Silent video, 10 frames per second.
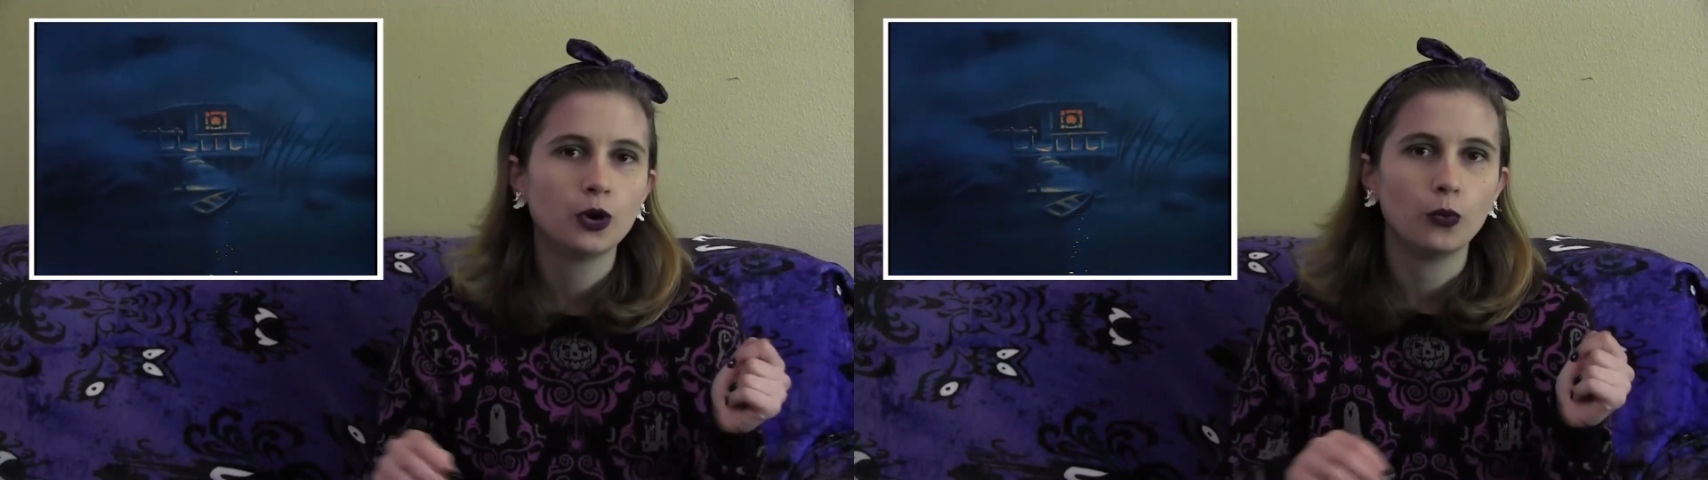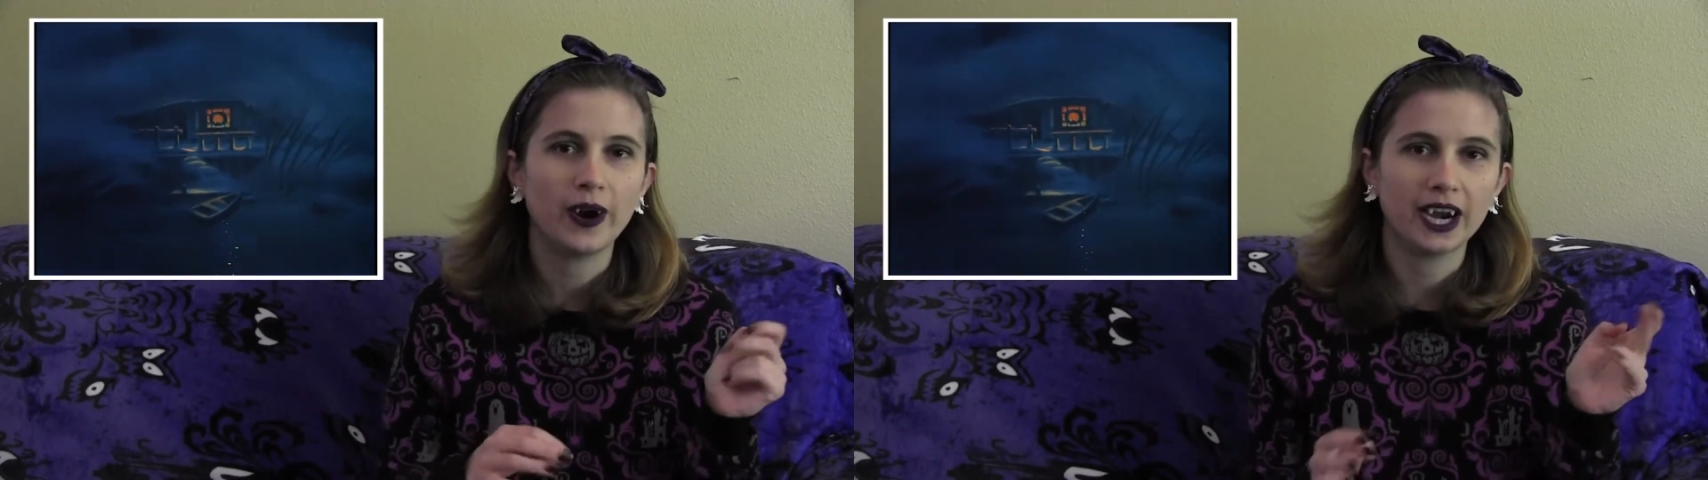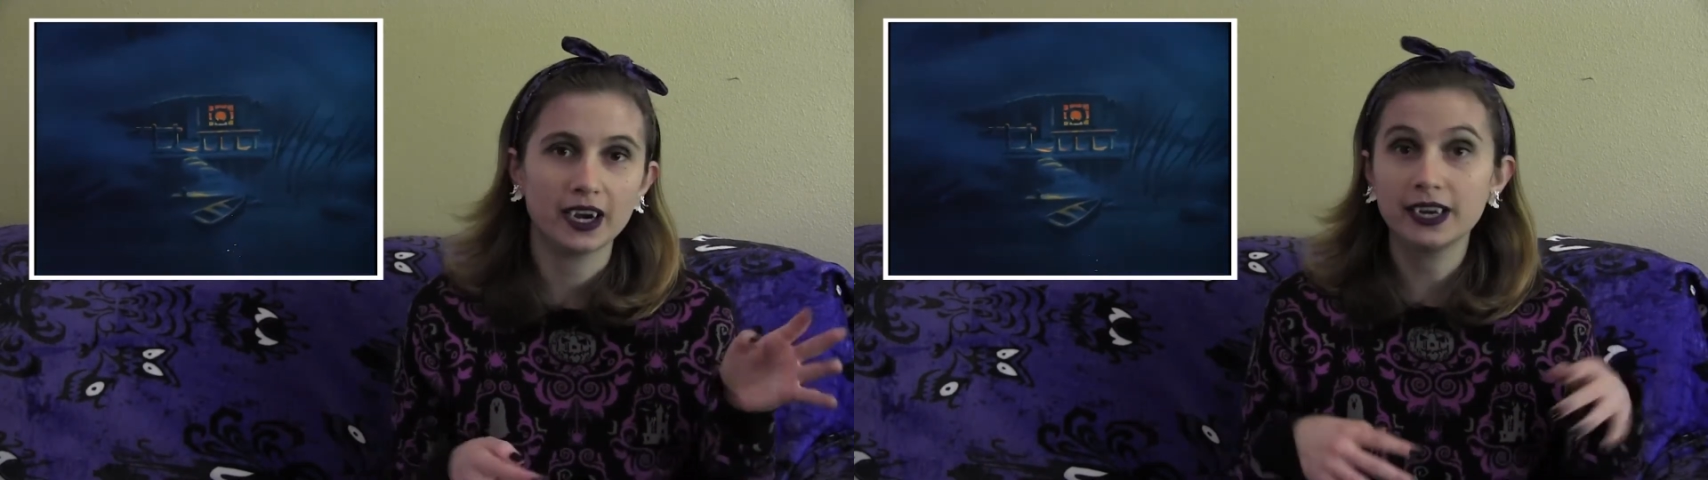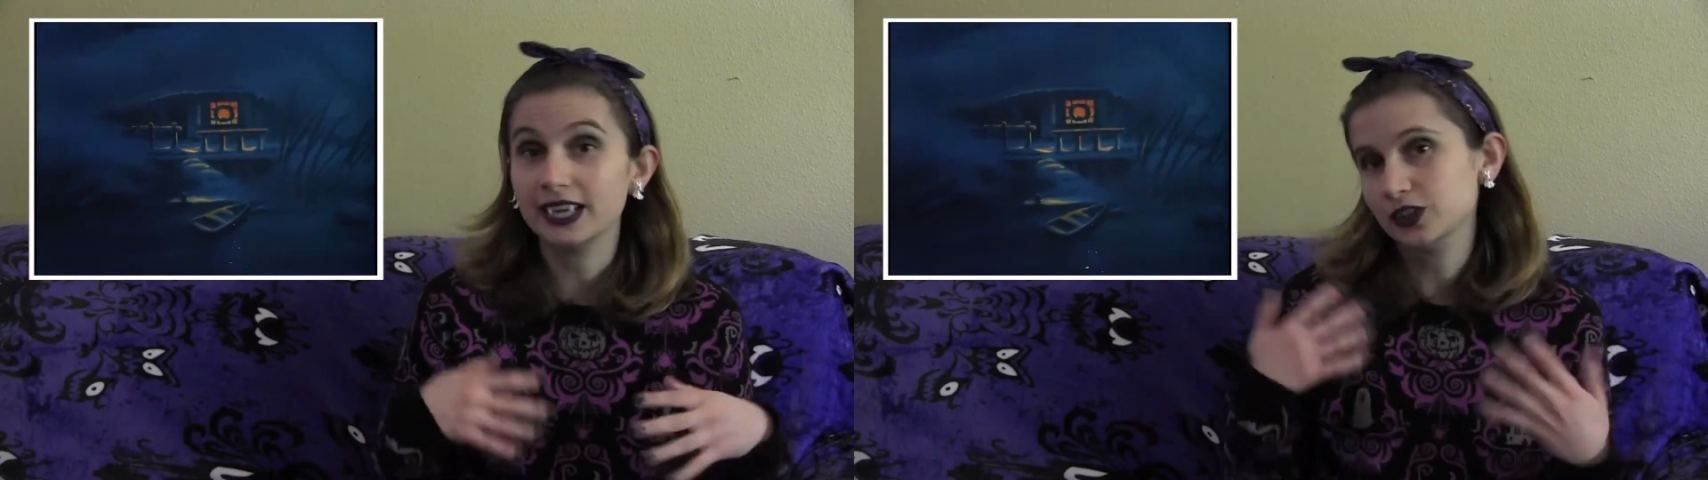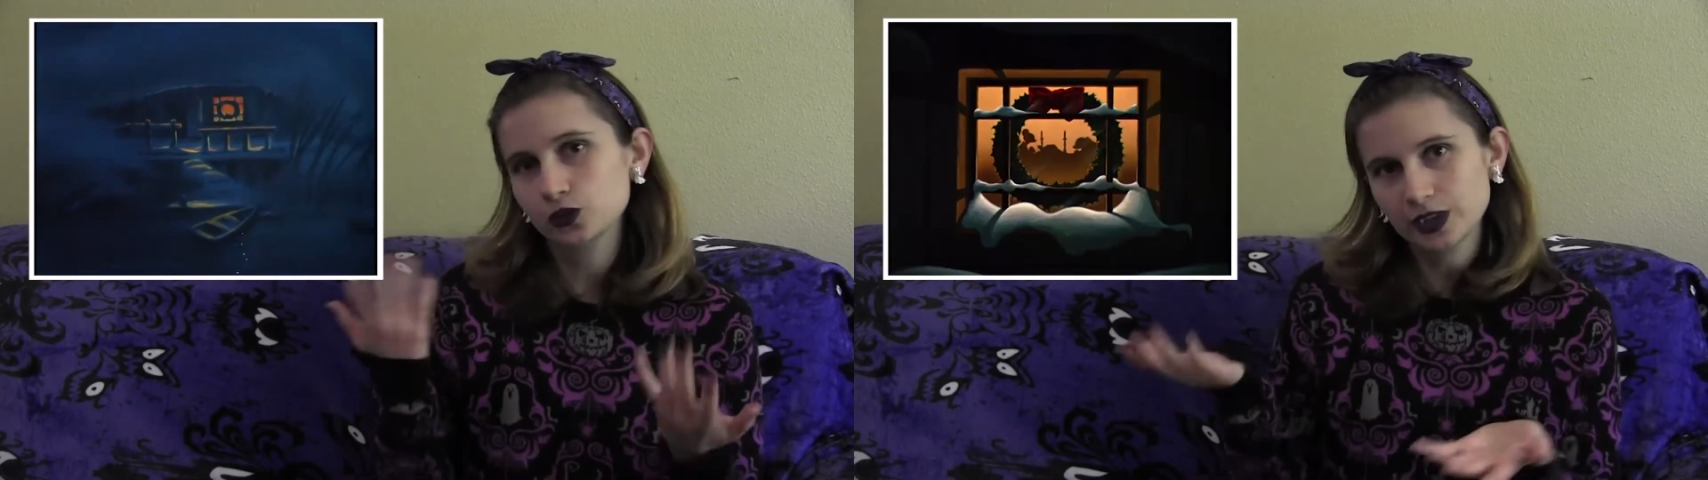where
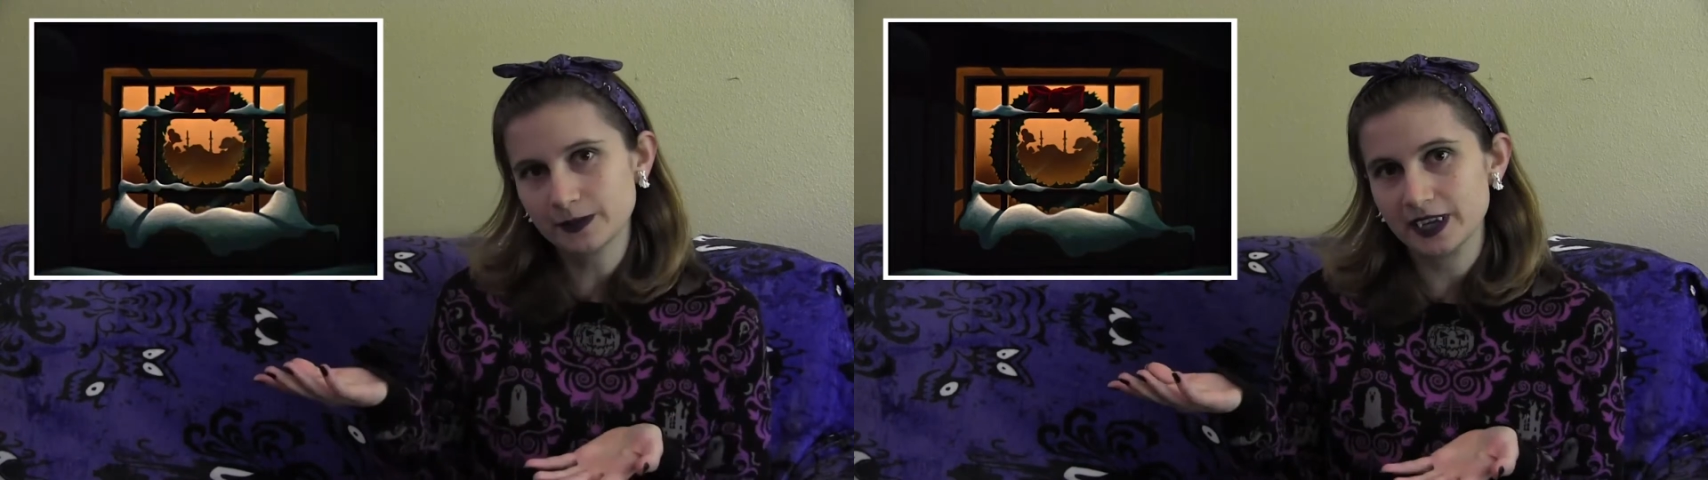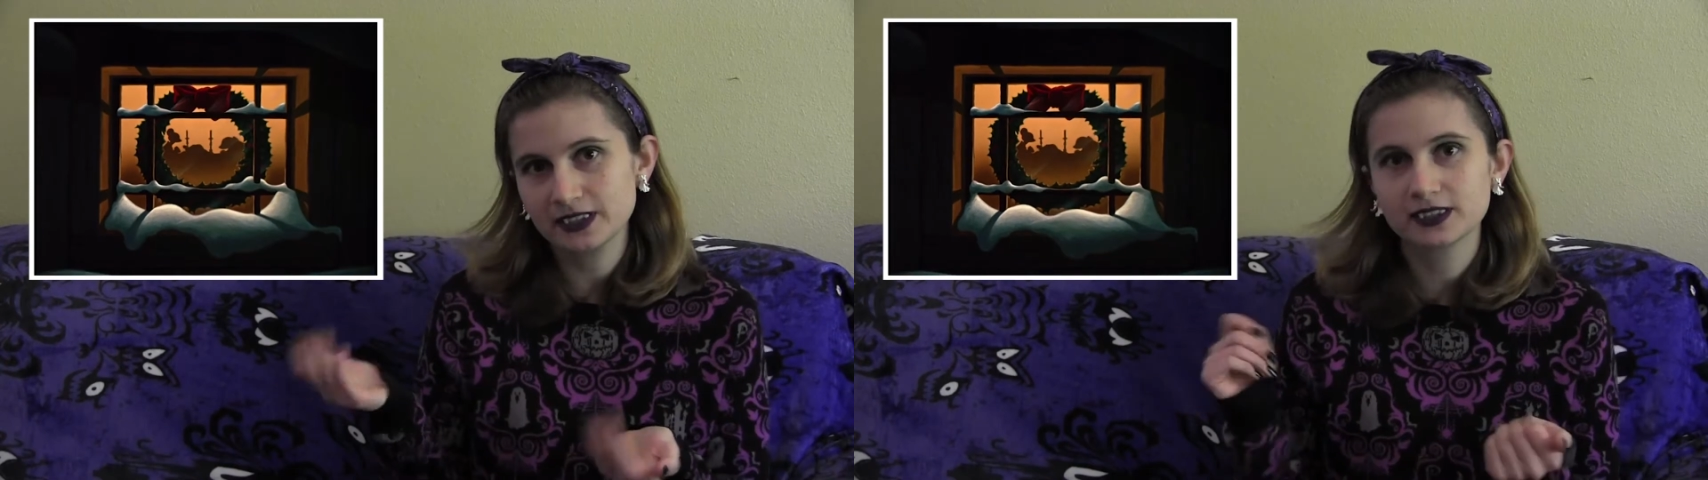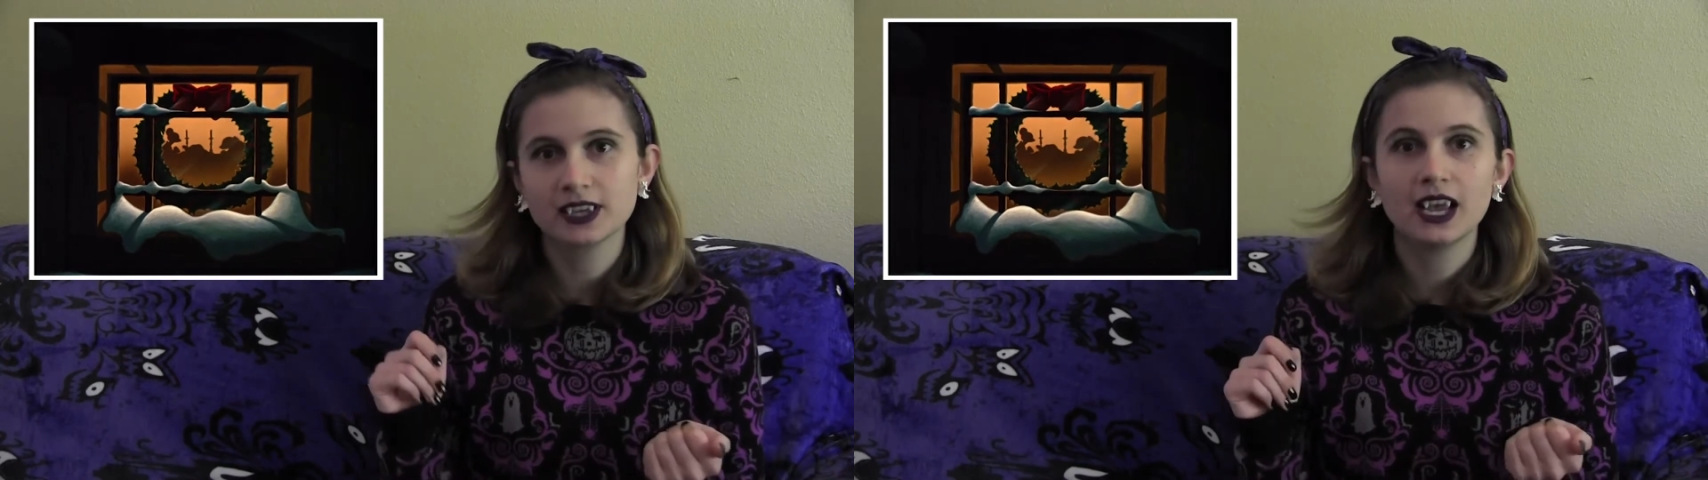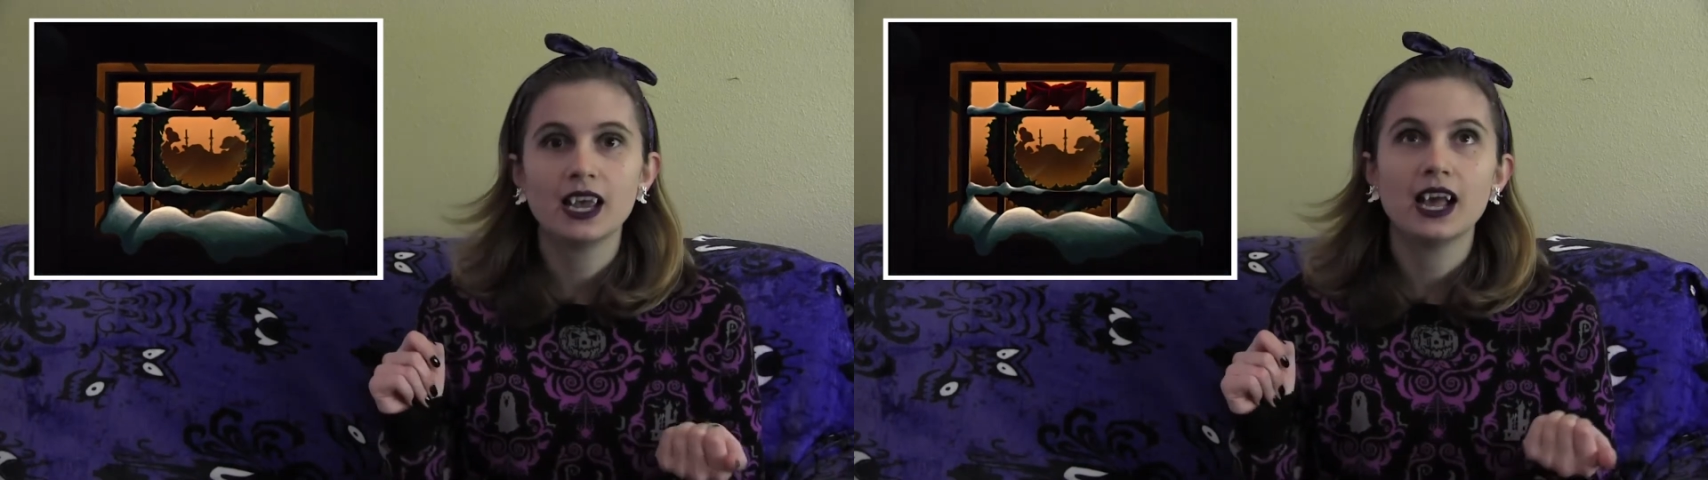it's Christmas.